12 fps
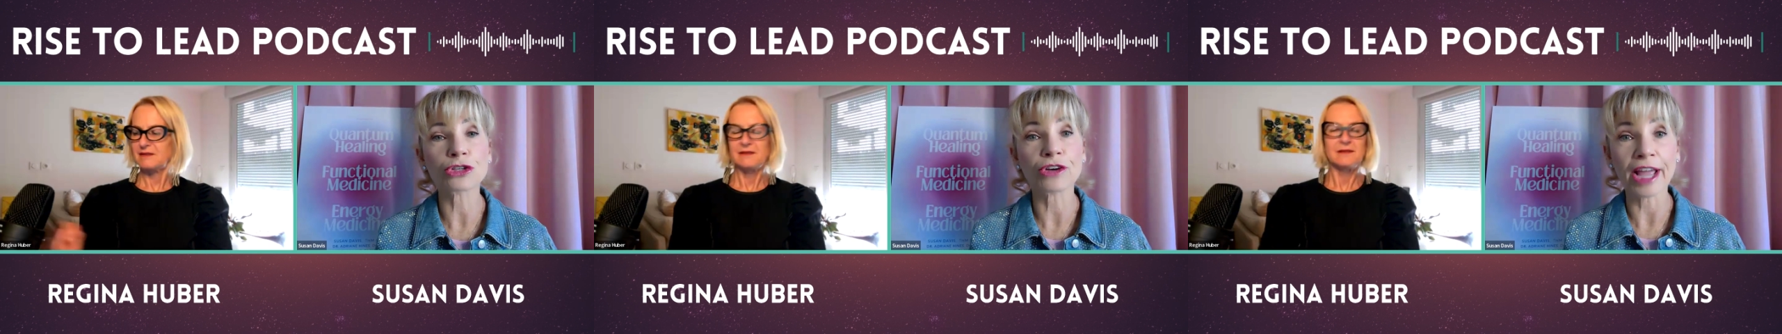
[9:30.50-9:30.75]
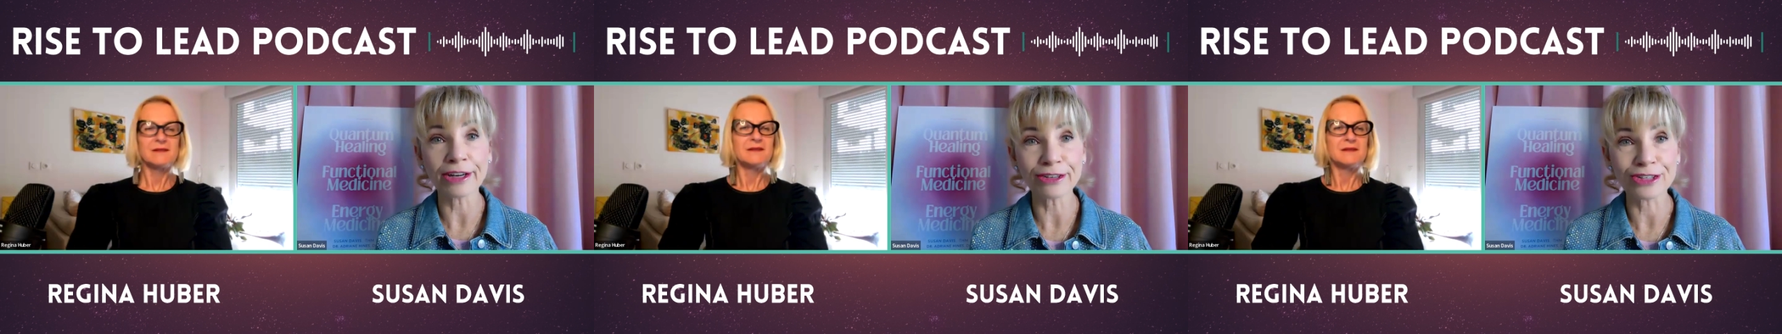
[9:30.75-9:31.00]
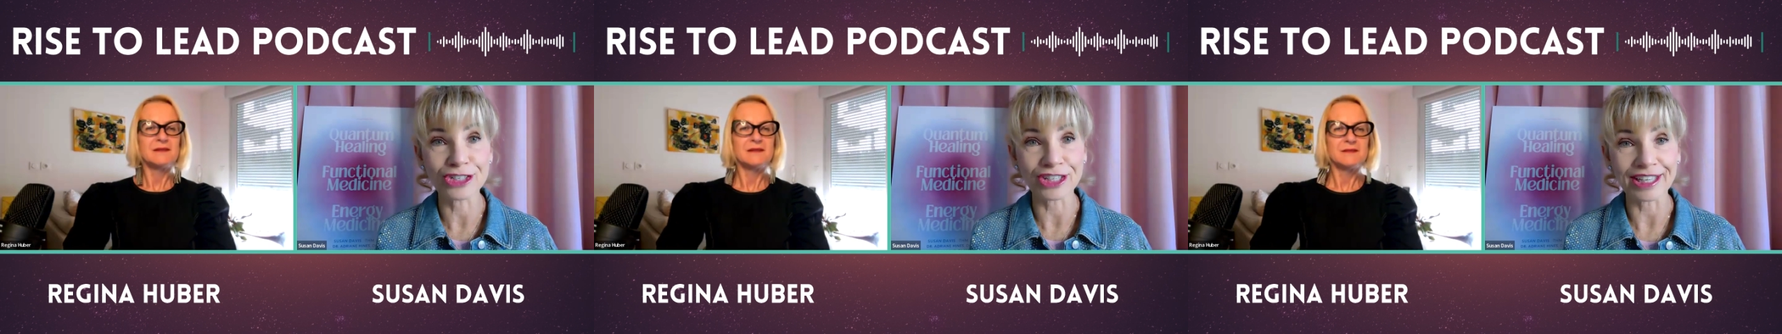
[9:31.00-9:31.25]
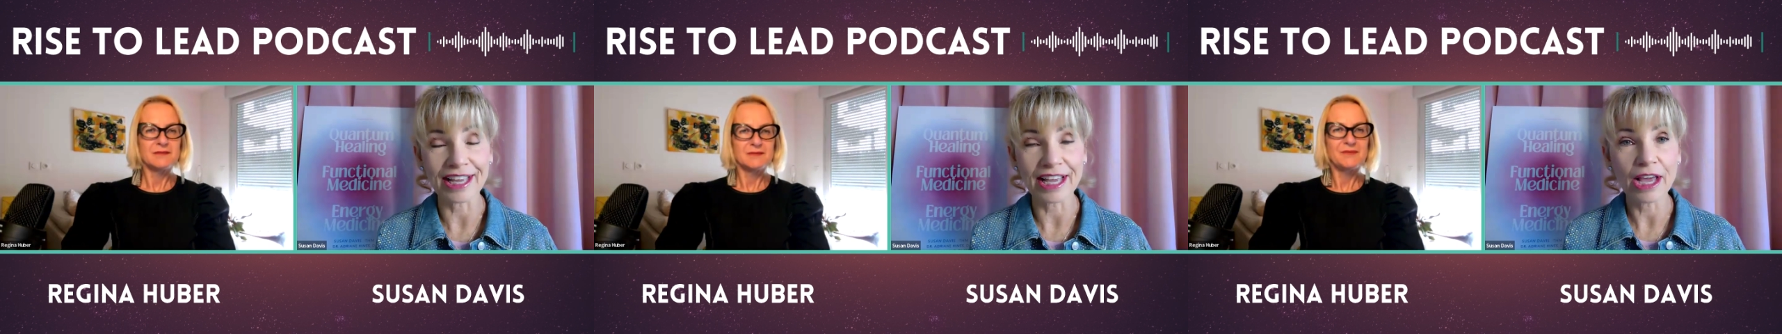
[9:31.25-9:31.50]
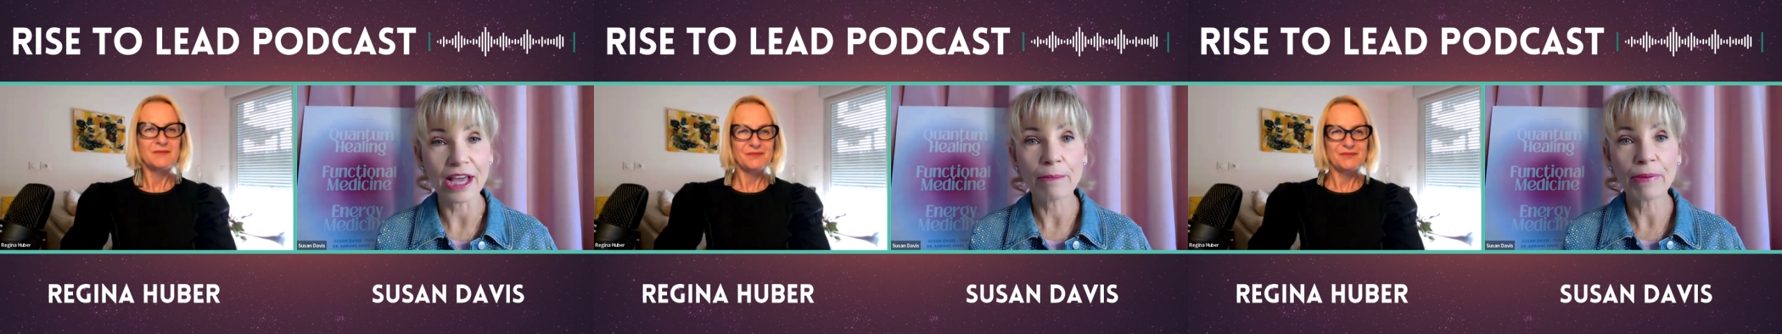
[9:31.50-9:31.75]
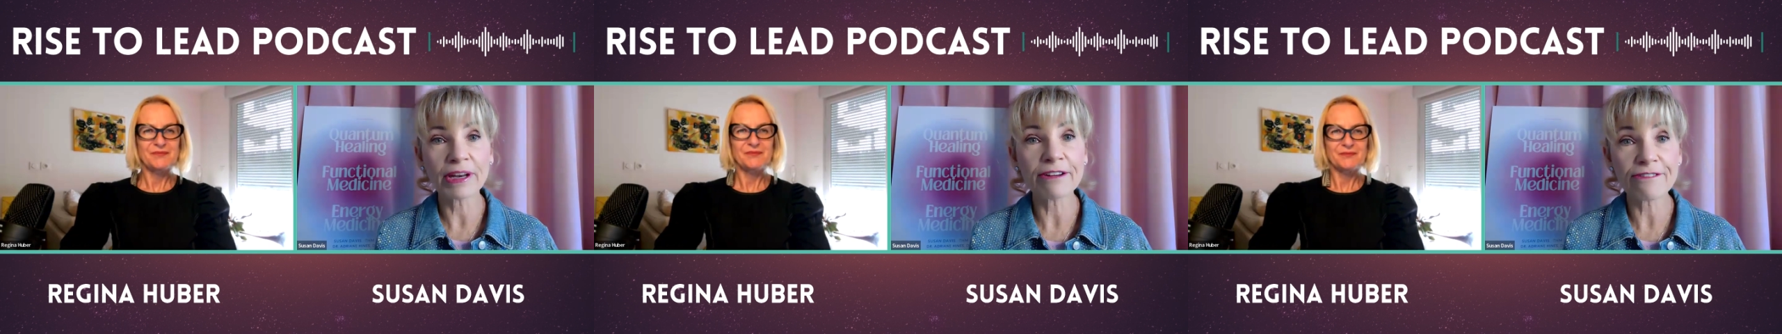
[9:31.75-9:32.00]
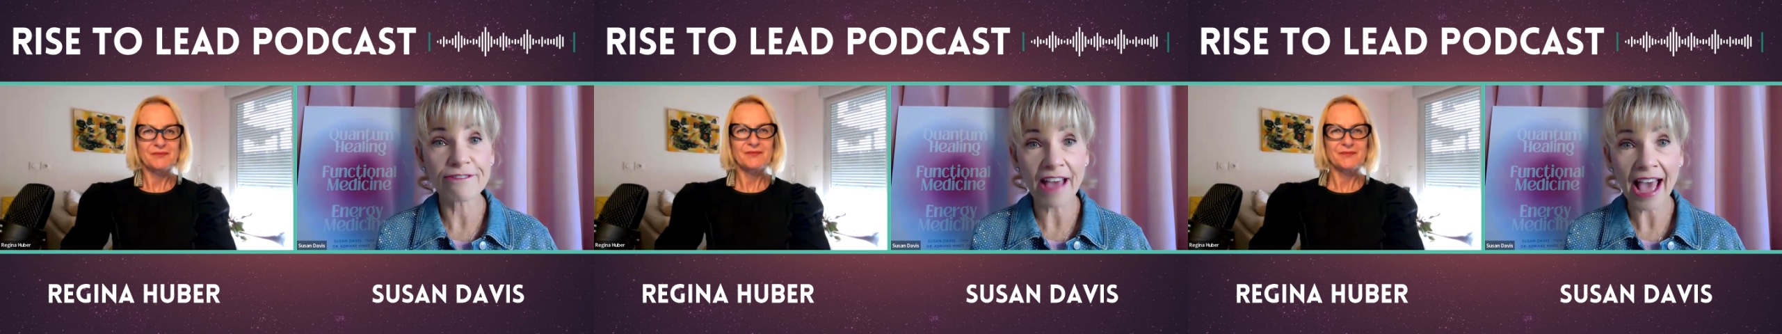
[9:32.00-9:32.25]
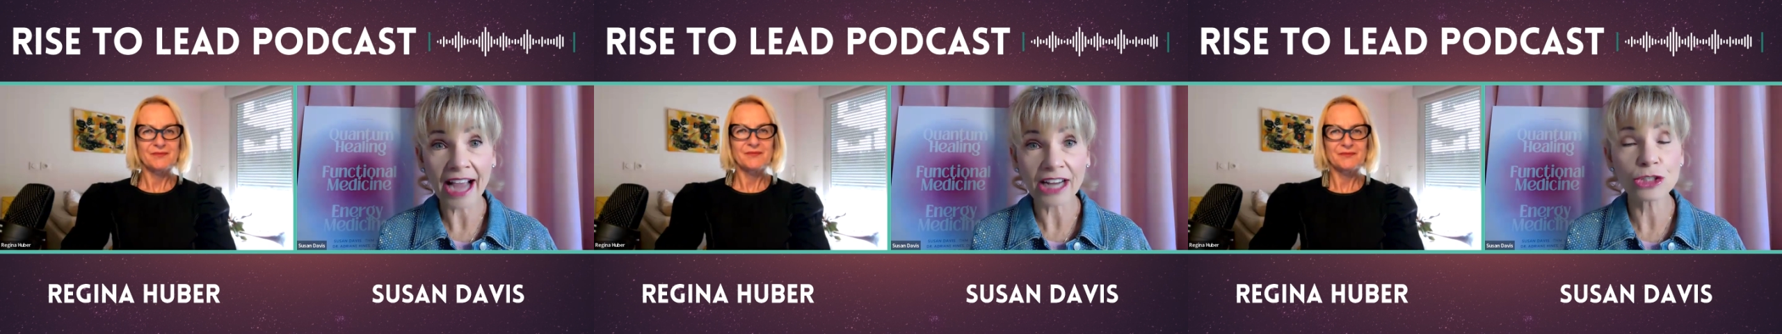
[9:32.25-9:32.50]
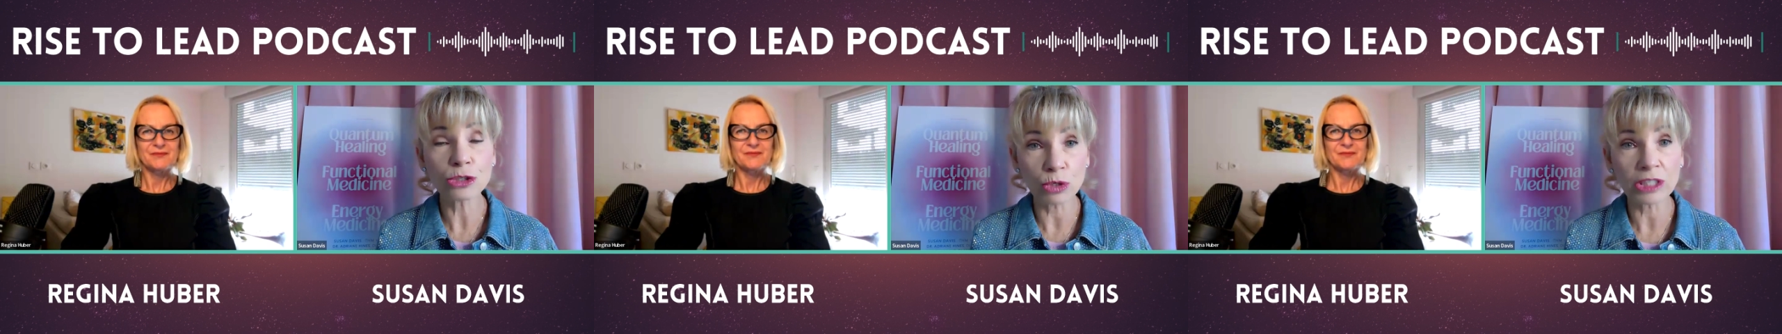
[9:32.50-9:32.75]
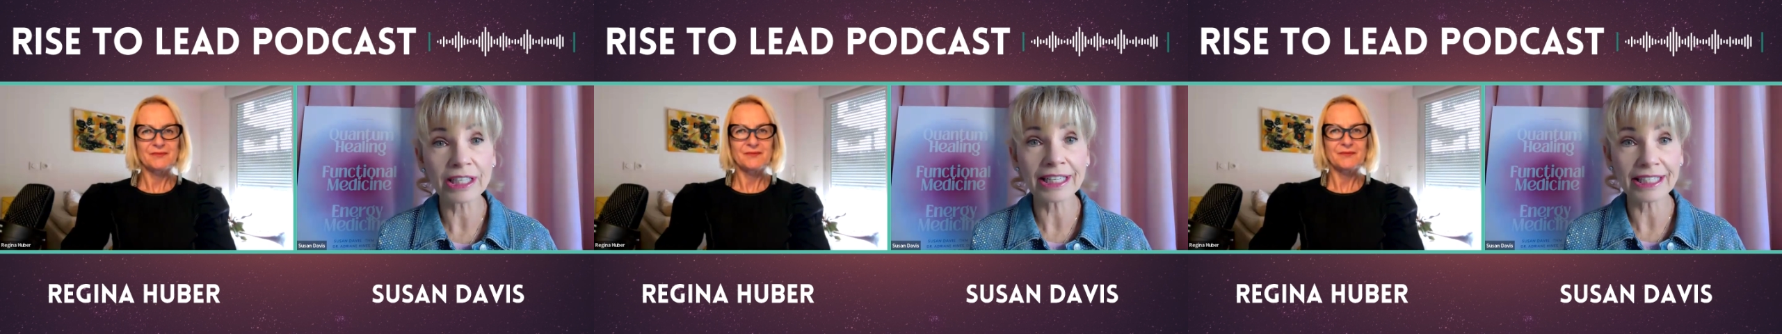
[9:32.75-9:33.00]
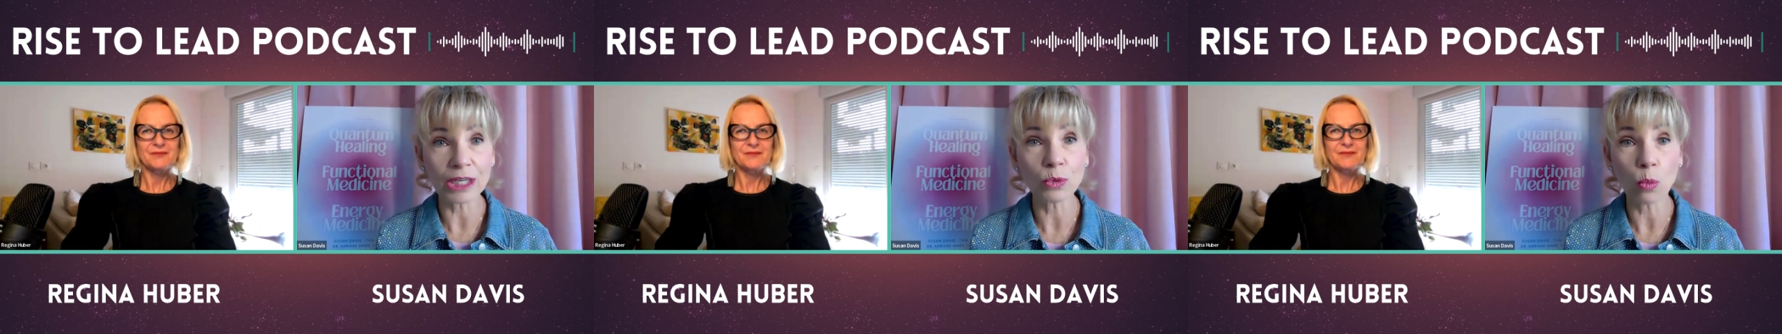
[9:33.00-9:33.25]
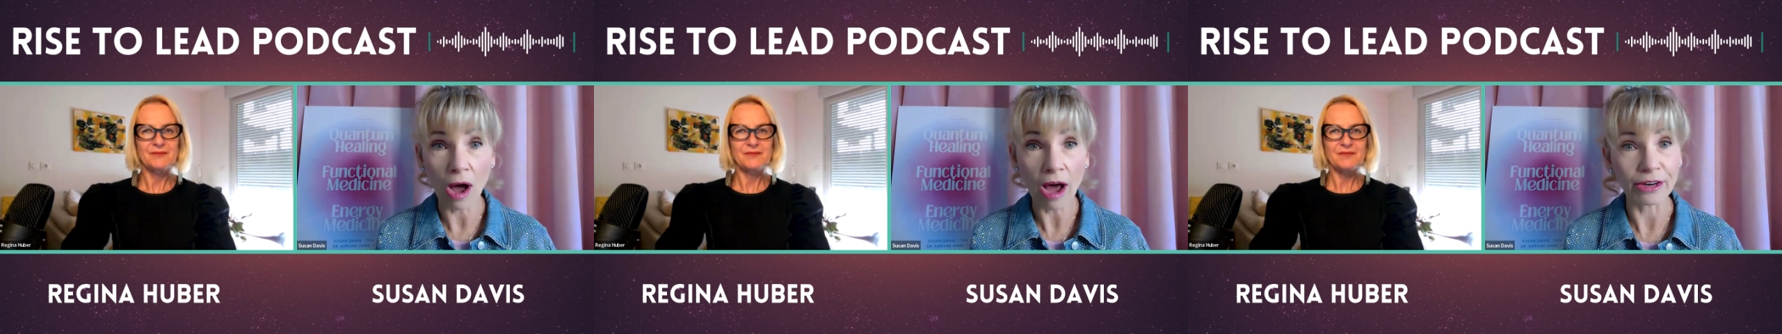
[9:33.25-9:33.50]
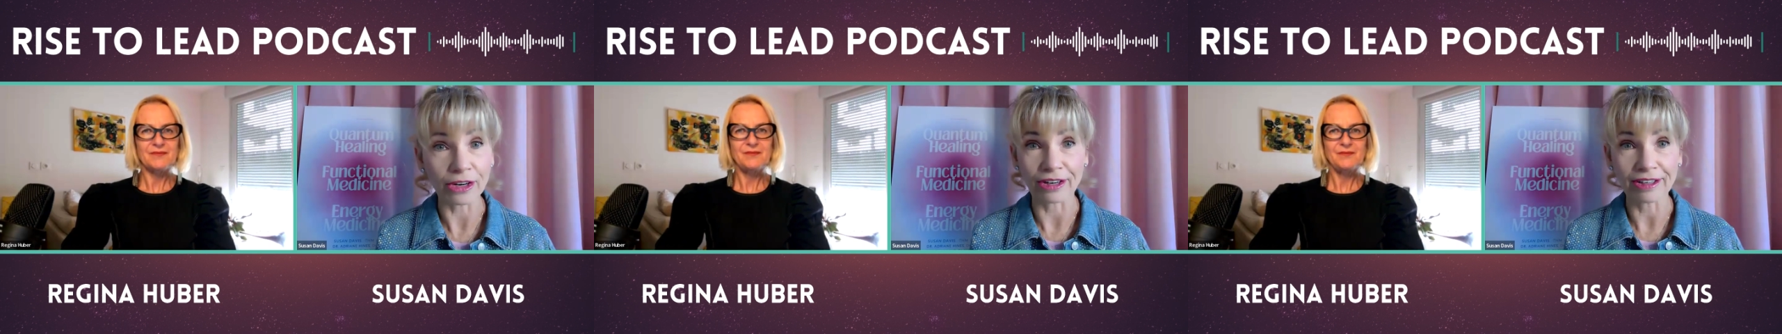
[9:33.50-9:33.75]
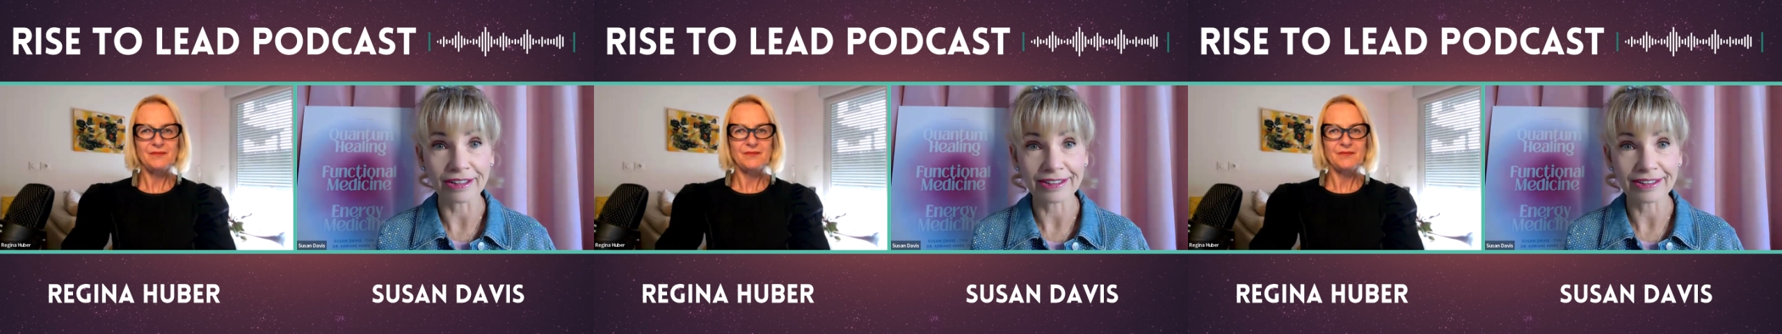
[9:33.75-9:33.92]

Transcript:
Speaker 1: your energy. But in fact, you really need water.